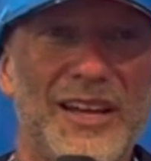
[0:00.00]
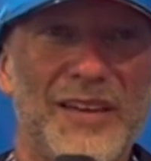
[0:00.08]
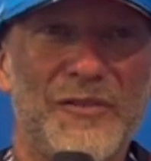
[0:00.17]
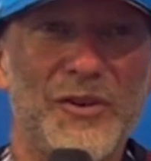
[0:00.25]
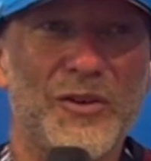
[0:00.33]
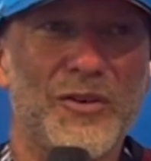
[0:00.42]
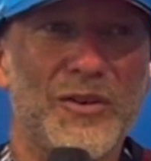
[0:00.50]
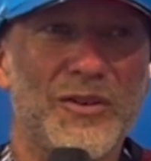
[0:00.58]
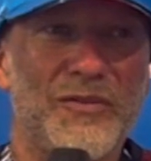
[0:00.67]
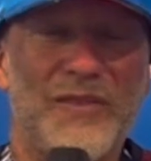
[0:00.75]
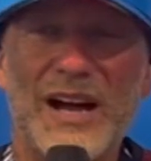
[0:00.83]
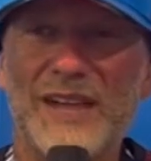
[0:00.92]
If
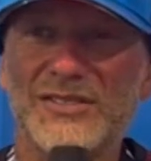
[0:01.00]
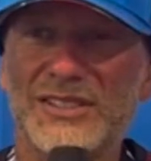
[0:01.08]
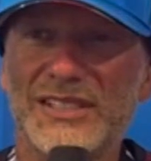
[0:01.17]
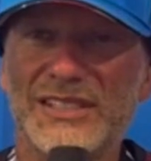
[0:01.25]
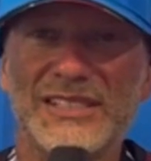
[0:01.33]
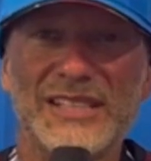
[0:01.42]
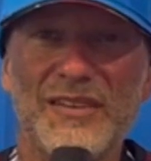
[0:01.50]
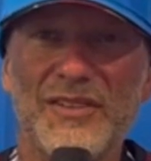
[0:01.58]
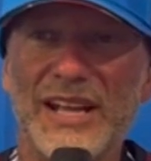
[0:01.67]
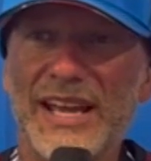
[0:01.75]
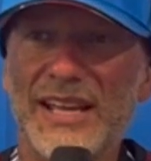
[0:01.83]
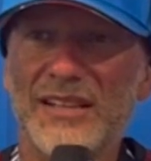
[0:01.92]
you're five, six,
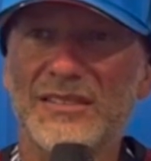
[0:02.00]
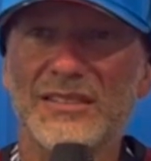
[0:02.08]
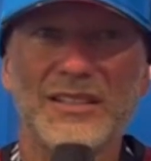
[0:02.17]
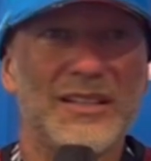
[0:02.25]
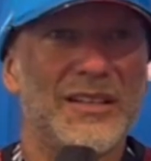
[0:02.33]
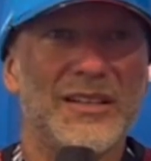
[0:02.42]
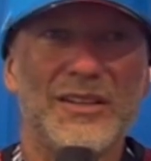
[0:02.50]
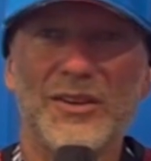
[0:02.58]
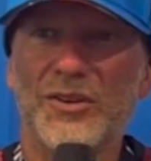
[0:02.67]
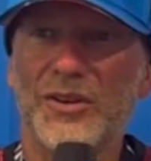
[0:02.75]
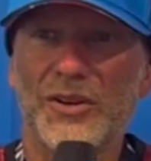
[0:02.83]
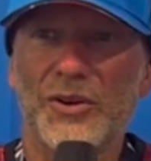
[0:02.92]
seven, eight,
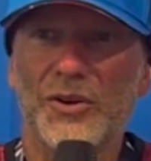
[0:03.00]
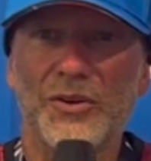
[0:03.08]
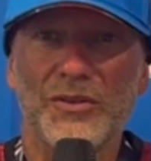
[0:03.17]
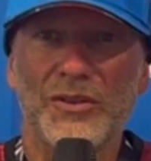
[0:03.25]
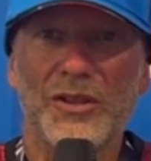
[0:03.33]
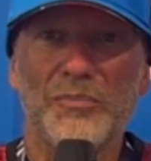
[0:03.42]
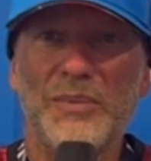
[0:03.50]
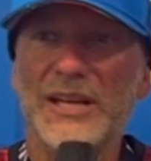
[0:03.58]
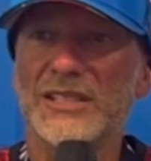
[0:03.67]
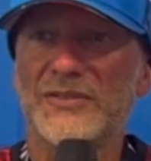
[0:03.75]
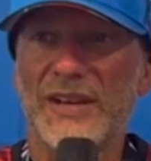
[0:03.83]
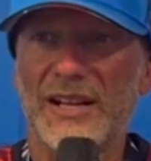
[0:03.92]
you're the
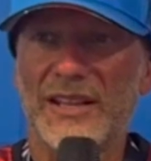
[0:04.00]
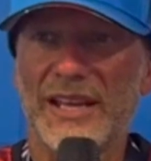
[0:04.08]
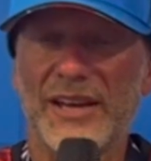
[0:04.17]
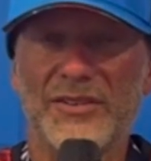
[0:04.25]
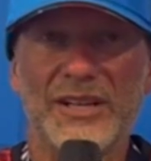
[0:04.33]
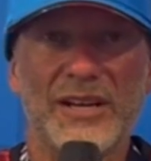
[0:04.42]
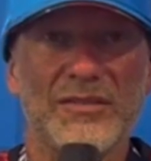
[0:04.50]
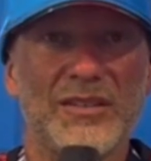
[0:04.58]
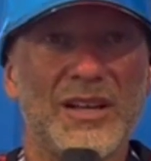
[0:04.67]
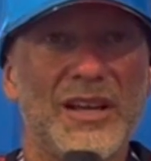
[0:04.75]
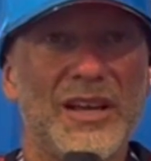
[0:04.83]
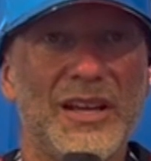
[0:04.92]
biggest fan of the
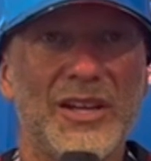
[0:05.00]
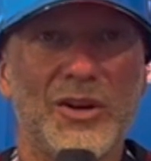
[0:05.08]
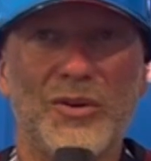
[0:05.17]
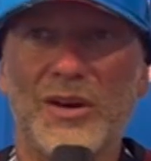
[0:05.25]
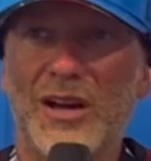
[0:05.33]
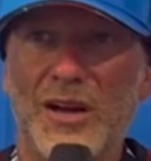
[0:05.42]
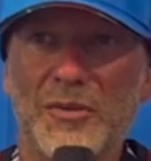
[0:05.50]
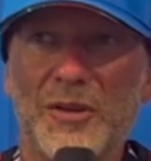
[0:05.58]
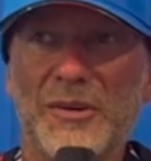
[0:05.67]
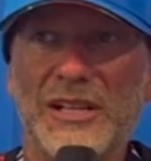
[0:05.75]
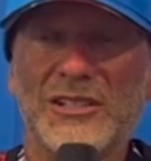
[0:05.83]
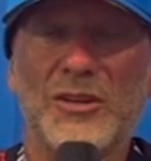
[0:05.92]
countdown. You know, I'm
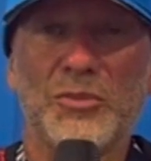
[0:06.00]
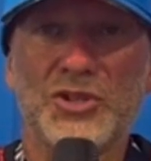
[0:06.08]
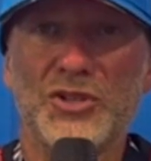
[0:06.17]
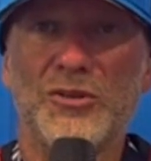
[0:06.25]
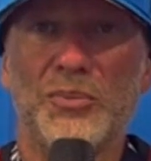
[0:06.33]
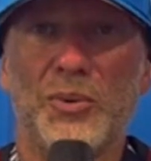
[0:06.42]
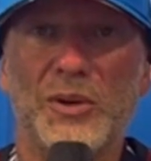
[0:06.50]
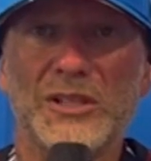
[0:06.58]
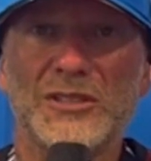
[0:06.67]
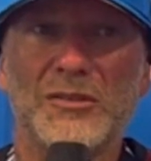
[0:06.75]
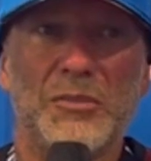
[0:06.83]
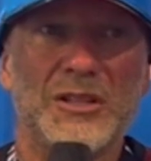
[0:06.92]
coming in number two in
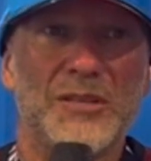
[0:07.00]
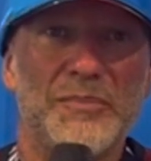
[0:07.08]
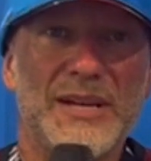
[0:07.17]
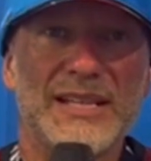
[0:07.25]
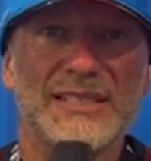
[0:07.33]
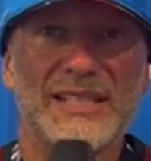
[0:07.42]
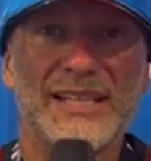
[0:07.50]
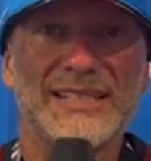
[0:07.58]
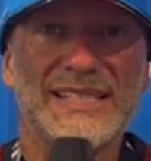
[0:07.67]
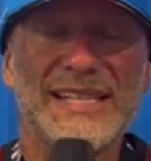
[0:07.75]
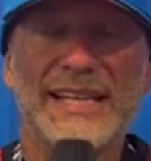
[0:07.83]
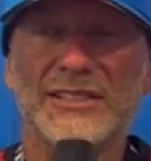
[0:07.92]
points, but the biggest thing
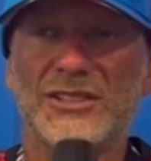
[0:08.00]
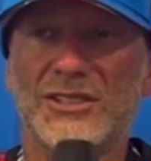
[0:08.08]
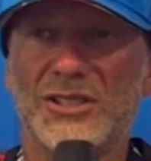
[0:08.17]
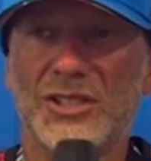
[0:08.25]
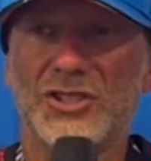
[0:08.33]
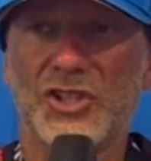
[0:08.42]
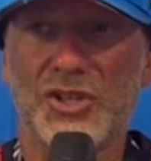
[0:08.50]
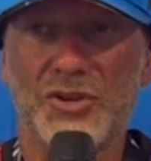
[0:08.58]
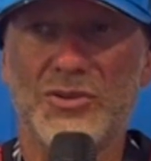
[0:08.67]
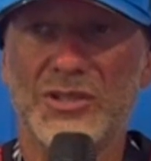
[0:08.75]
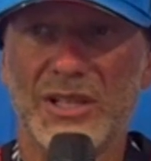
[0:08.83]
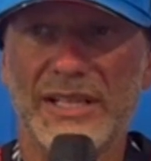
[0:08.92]
is he had such a
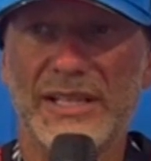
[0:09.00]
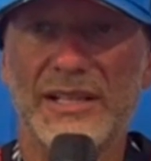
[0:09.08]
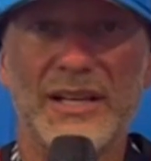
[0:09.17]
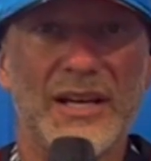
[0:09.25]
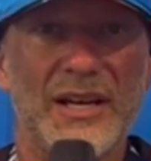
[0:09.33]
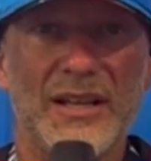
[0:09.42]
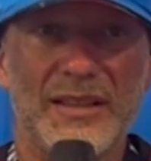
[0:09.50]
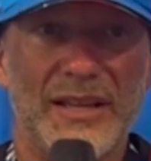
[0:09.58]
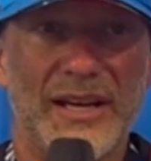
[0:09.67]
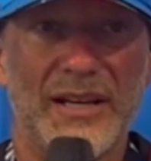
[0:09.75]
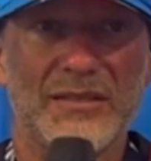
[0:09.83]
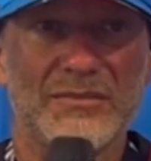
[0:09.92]
huge lead
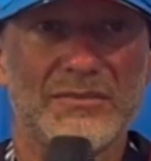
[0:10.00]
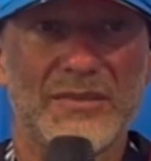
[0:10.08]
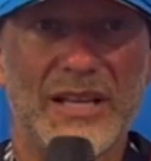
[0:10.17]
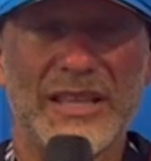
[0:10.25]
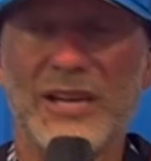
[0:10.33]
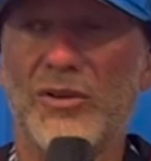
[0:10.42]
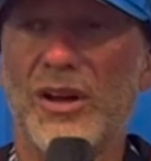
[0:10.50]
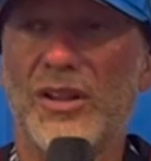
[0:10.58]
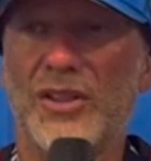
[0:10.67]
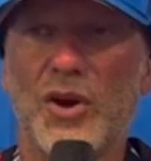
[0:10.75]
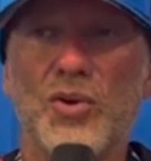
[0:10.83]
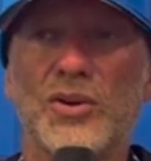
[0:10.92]
that I think
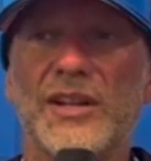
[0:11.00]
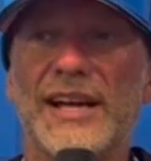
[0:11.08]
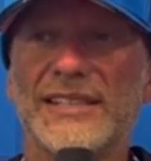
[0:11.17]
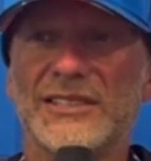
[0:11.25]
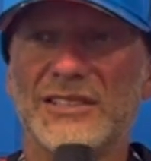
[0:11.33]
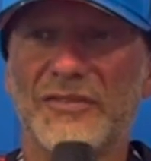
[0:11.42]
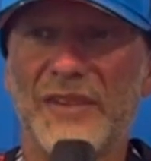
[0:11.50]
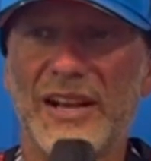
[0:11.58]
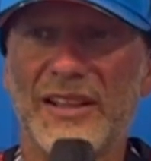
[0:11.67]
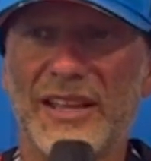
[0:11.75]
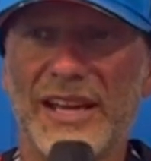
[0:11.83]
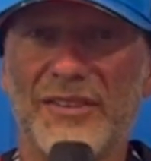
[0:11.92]
the whole class is a
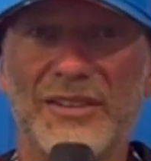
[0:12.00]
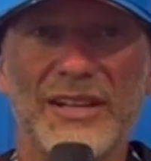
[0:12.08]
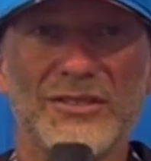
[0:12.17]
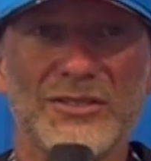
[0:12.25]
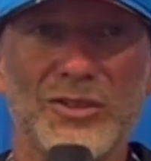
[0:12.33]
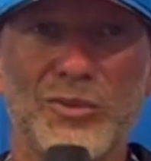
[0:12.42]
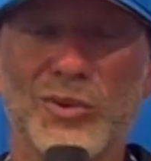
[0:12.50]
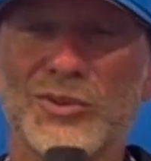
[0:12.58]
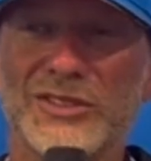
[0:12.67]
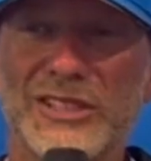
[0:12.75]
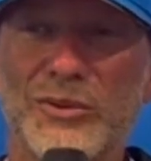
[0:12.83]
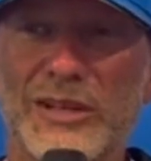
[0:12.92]
fan of the countdown. So we're
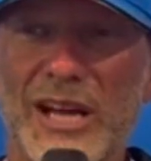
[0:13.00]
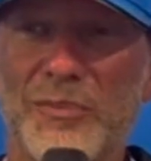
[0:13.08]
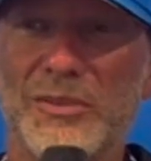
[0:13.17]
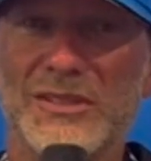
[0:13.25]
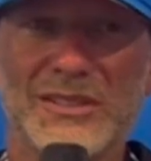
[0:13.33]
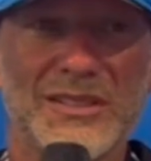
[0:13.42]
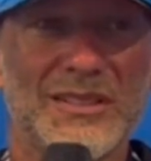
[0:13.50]
going to see what happens.